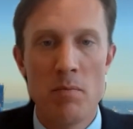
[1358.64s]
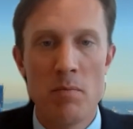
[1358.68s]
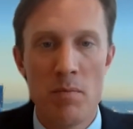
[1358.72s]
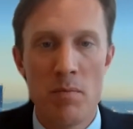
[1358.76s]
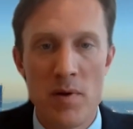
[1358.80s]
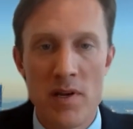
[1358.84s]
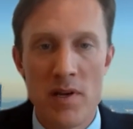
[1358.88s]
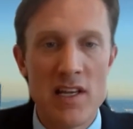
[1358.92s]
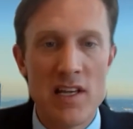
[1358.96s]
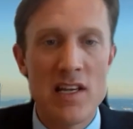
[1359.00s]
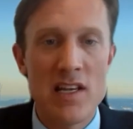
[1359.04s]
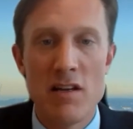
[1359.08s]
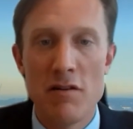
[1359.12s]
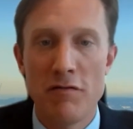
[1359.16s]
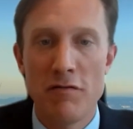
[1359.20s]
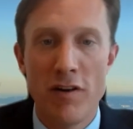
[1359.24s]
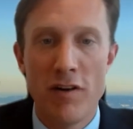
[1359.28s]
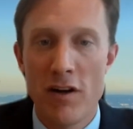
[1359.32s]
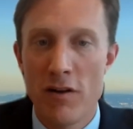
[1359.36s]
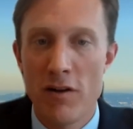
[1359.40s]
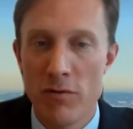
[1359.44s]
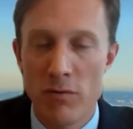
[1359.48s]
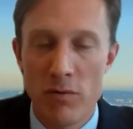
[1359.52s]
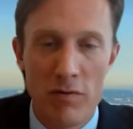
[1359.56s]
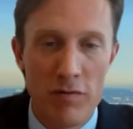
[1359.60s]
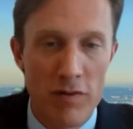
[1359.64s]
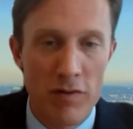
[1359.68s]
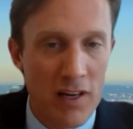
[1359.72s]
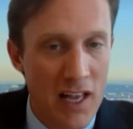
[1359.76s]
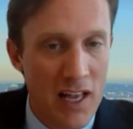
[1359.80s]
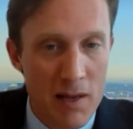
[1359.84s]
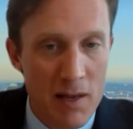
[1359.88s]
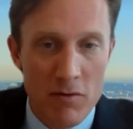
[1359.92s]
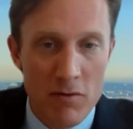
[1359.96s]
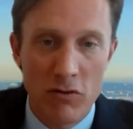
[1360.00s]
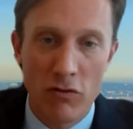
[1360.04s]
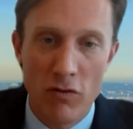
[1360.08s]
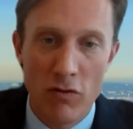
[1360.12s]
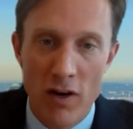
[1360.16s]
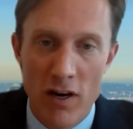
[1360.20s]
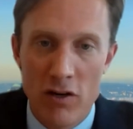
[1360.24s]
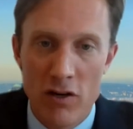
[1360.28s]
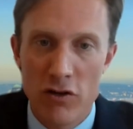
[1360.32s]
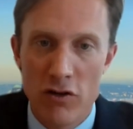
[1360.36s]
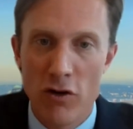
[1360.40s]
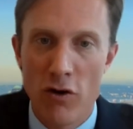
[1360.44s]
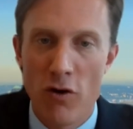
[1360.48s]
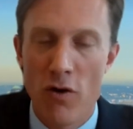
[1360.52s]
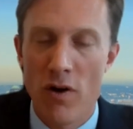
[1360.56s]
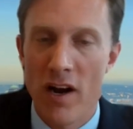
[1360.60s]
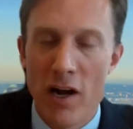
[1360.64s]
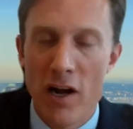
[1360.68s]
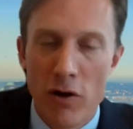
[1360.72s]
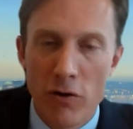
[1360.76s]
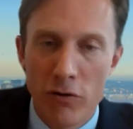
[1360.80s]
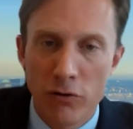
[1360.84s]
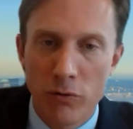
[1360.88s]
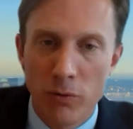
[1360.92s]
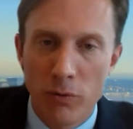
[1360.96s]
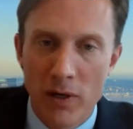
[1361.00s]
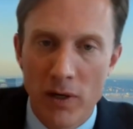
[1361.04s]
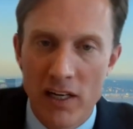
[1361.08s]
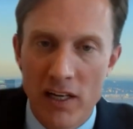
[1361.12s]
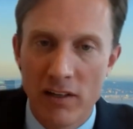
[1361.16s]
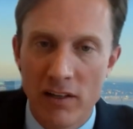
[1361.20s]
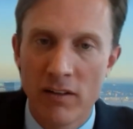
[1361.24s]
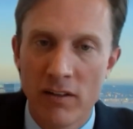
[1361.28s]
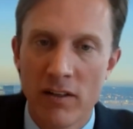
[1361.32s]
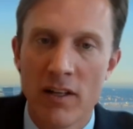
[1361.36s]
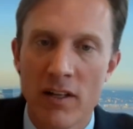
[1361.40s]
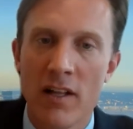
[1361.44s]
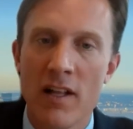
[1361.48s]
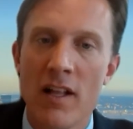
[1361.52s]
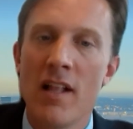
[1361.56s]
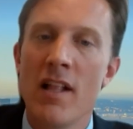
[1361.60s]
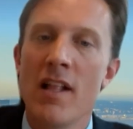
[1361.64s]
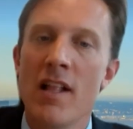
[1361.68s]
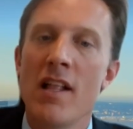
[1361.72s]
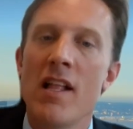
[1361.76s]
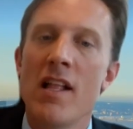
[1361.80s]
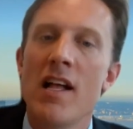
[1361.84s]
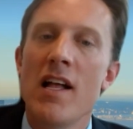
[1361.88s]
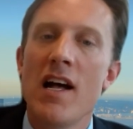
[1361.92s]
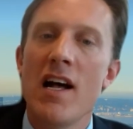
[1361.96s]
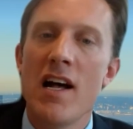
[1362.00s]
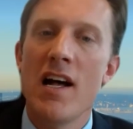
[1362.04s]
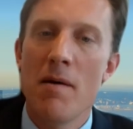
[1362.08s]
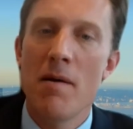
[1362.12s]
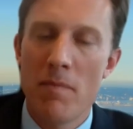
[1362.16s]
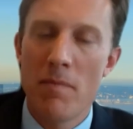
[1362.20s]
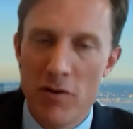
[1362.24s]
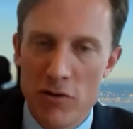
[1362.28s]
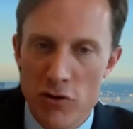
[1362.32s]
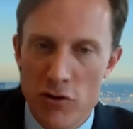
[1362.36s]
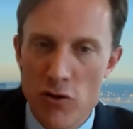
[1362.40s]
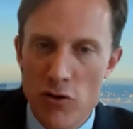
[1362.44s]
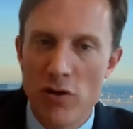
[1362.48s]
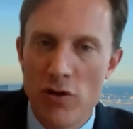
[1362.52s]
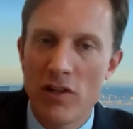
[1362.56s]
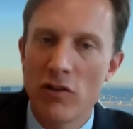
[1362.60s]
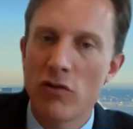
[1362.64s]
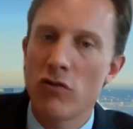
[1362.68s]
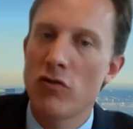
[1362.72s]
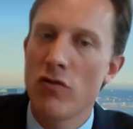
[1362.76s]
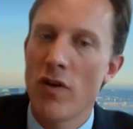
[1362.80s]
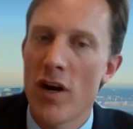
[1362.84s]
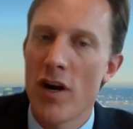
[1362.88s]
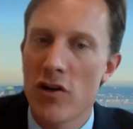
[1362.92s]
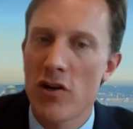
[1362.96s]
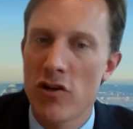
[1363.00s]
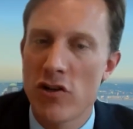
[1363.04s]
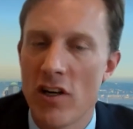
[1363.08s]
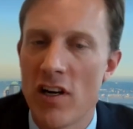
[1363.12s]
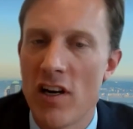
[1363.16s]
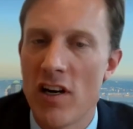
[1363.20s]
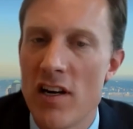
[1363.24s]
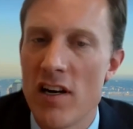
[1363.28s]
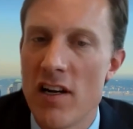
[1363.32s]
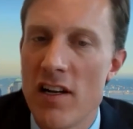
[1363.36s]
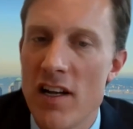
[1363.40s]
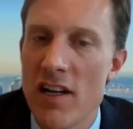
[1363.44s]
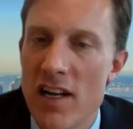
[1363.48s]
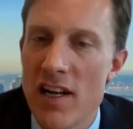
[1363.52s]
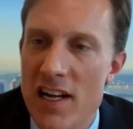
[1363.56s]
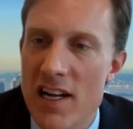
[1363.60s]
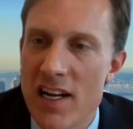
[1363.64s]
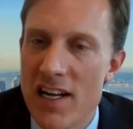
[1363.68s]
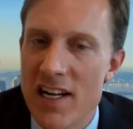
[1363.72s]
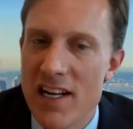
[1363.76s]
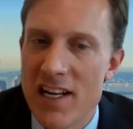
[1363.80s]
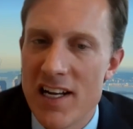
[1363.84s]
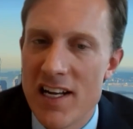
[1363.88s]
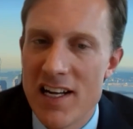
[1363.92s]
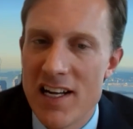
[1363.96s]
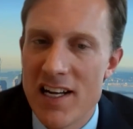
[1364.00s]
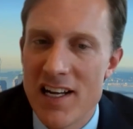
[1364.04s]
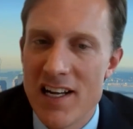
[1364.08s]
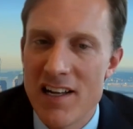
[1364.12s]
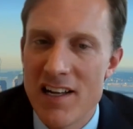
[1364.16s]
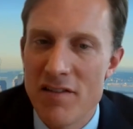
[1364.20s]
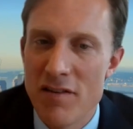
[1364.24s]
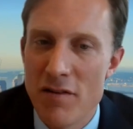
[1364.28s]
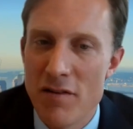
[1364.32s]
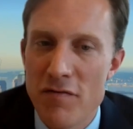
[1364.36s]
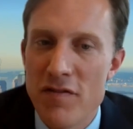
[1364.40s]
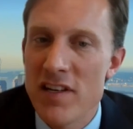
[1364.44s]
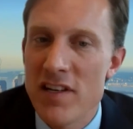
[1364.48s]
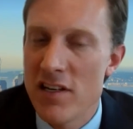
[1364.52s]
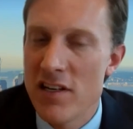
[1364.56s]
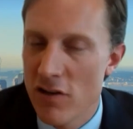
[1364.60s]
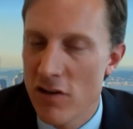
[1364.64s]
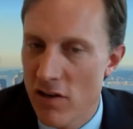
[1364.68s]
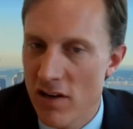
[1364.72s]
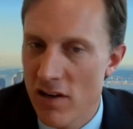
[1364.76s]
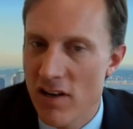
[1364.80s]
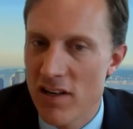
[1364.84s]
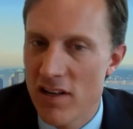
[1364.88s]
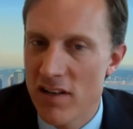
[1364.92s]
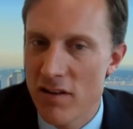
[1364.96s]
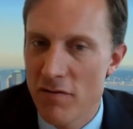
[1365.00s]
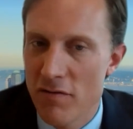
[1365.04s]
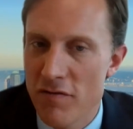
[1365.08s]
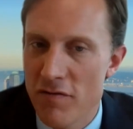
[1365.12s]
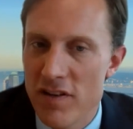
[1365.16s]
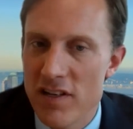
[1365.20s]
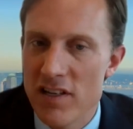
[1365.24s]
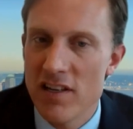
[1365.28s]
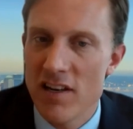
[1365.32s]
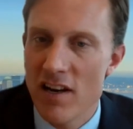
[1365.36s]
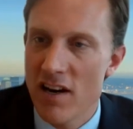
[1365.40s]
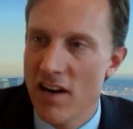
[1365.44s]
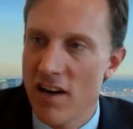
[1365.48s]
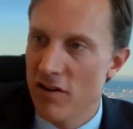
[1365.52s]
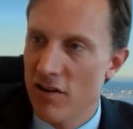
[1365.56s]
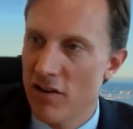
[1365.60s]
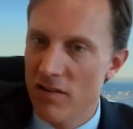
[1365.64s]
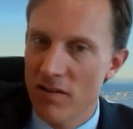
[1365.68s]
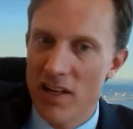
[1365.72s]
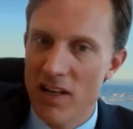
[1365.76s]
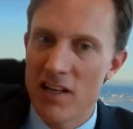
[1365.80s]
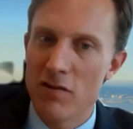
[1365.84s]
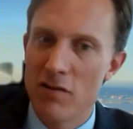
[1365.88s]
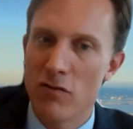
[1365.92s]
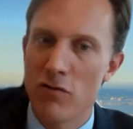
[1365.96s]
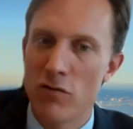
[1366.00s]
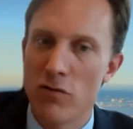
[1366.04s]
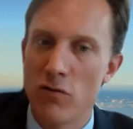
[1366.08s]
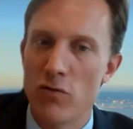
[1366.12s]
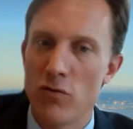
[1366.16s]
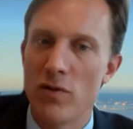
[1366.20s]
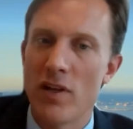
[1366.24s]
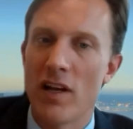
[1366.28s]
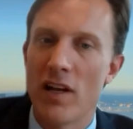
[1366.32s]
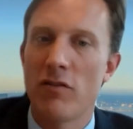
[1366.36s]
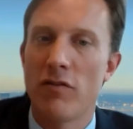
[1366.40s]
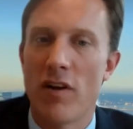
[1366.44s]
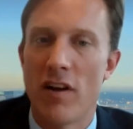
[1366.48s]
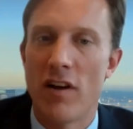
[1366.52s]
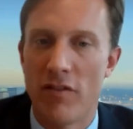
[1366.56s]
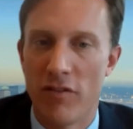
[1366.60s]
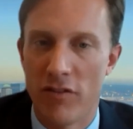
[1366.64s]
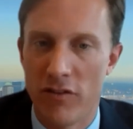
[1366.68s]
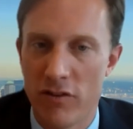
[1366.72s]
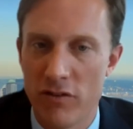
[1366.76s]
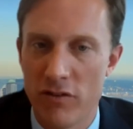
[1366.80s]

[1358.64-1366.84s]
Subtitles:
PE fund with a Cayman structure or elsewhere, but you can structure the feeder into that fund.